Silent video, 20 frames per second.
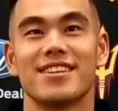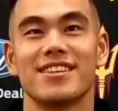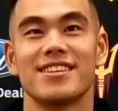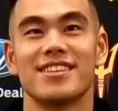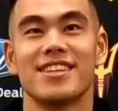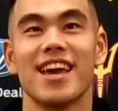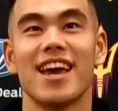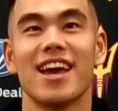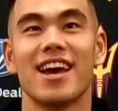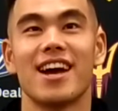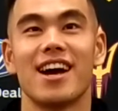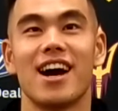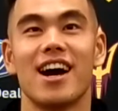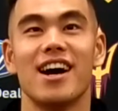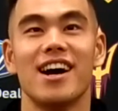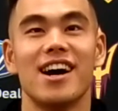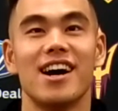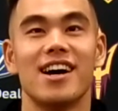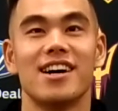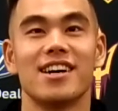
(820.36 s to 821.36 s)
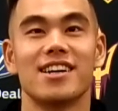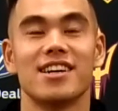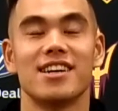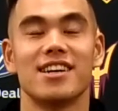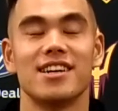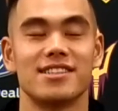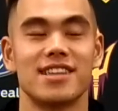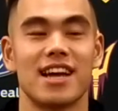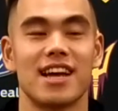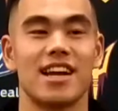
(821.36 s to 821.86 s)
Yeah,
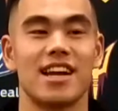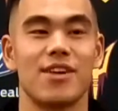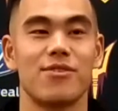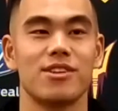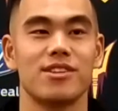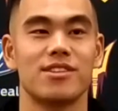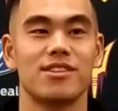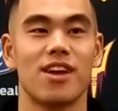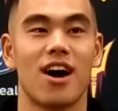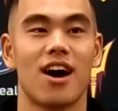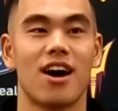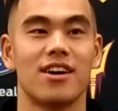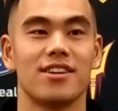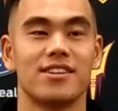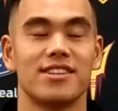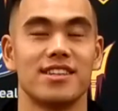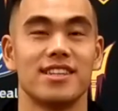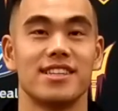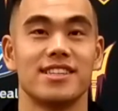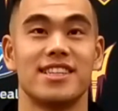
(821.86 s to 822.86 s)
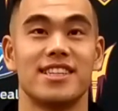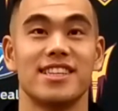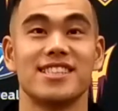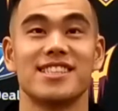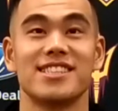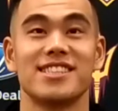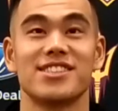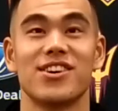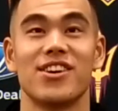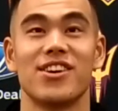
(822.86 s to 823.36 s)
because I never thought this
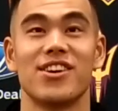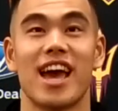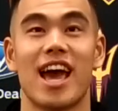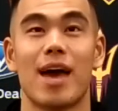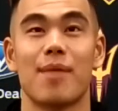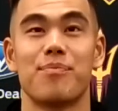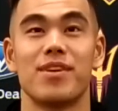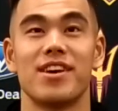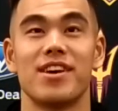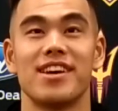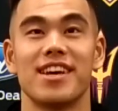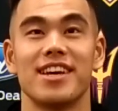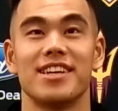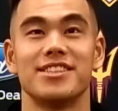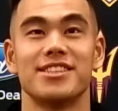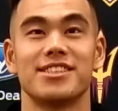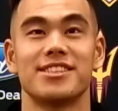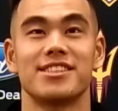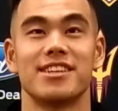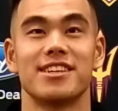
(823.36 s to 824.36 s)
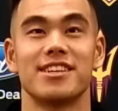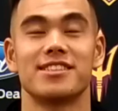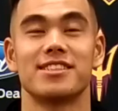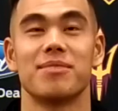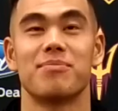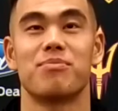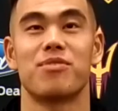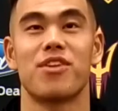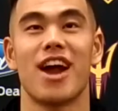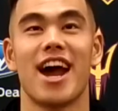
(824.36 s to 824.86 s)
is going to happen. It's just a
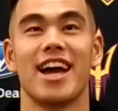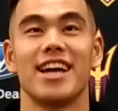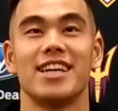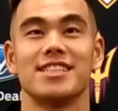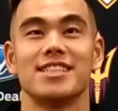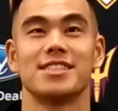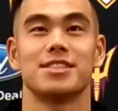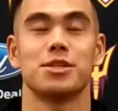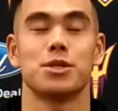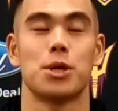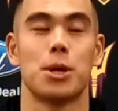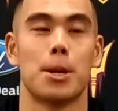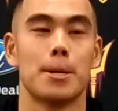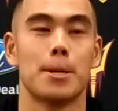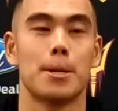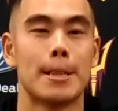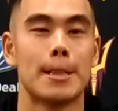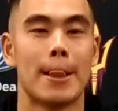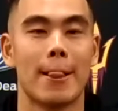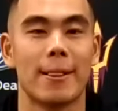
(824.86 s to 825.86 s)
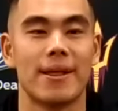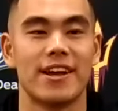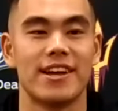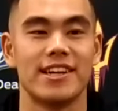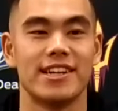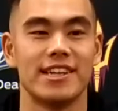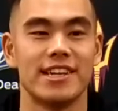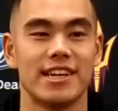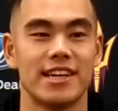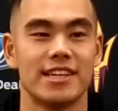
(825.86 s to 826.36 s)
surprise, you know.
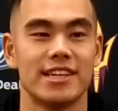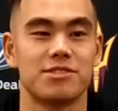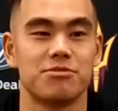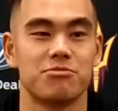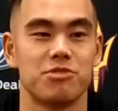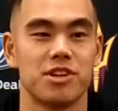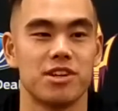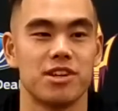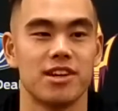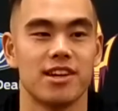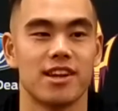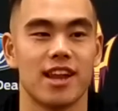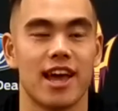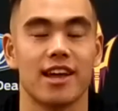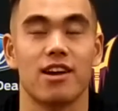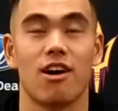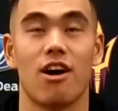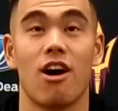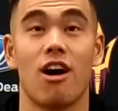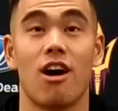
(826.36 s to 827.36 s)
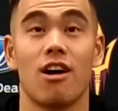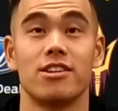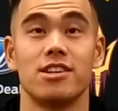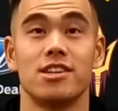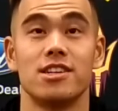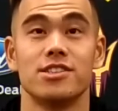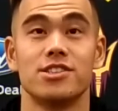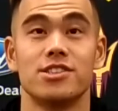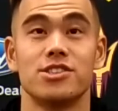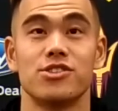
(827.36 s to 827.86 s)
It's really like
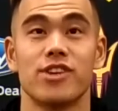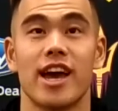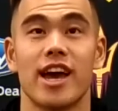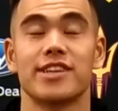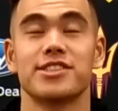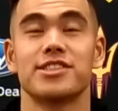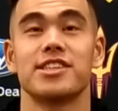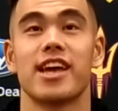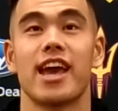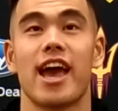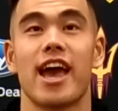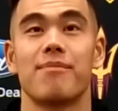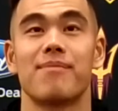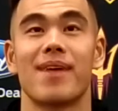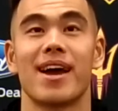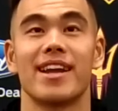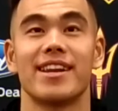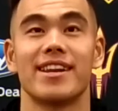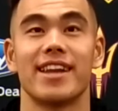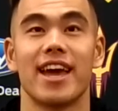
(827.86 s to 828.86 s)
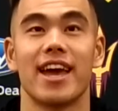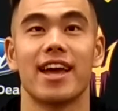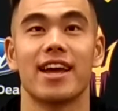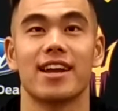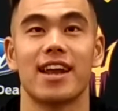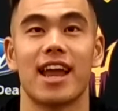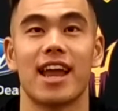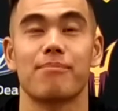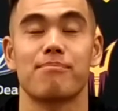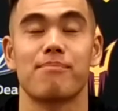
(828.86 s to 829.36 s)
honor to actually have my name,
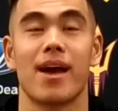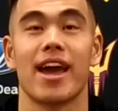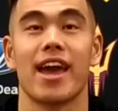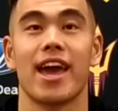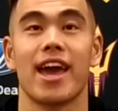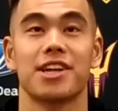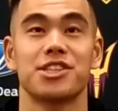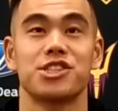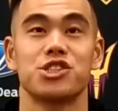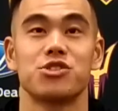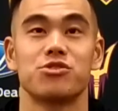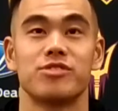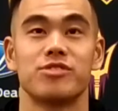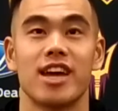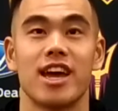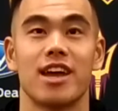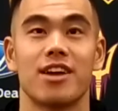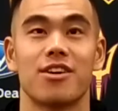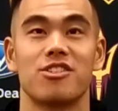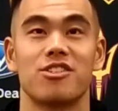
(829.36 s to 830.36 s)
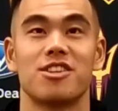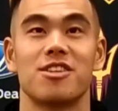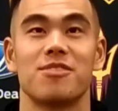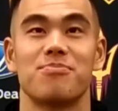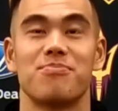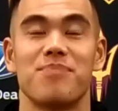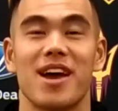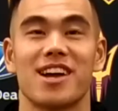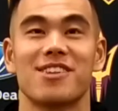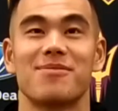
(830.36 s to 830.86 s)
like my actual name on the
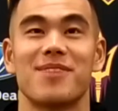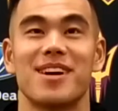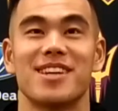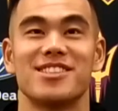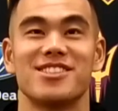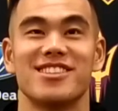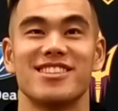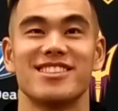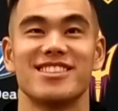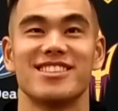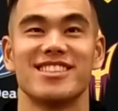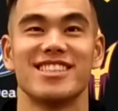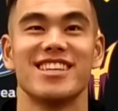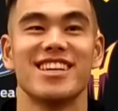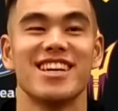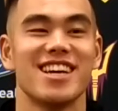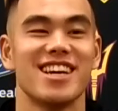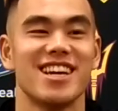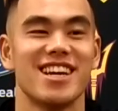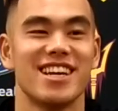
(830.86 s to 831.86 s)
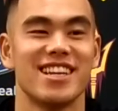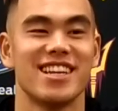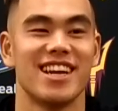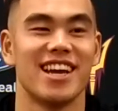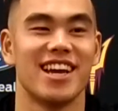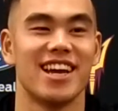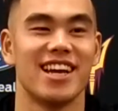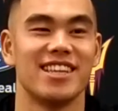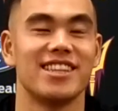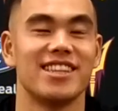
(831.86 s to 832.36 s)
back of my jersey.
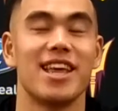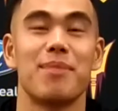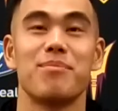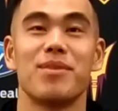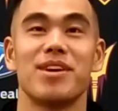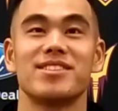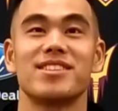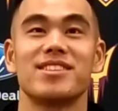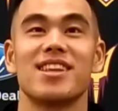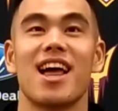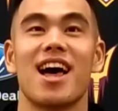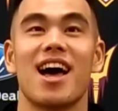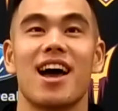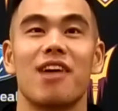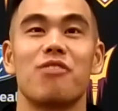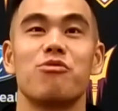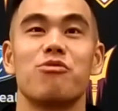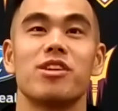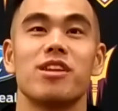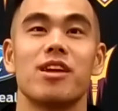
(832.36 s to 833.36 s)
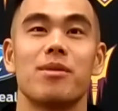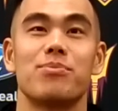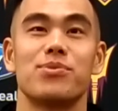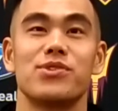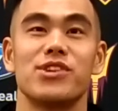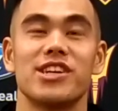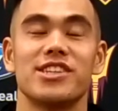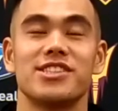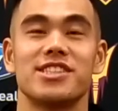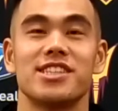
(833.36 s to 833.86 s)
And that means a lot. I really
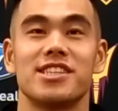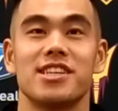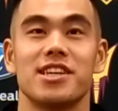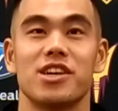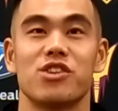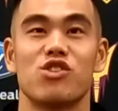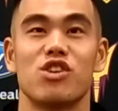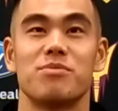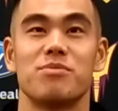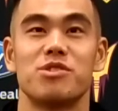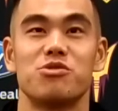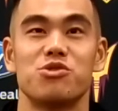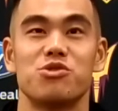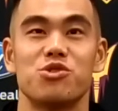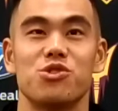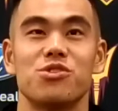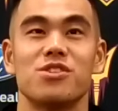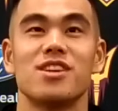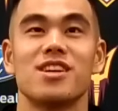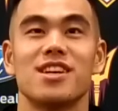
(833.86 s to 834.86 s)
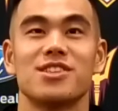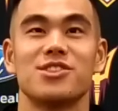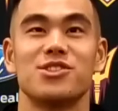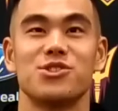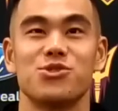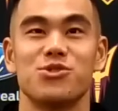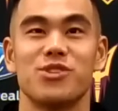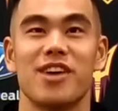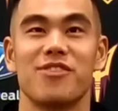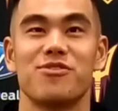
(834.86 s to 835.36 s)
appreciate the equipment room to
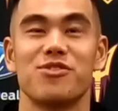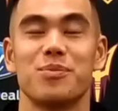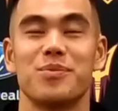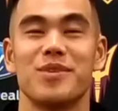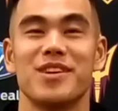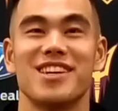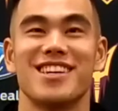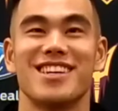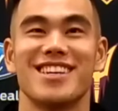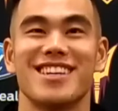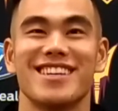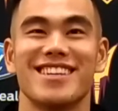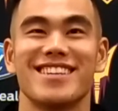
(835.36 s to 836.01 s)
do that for me.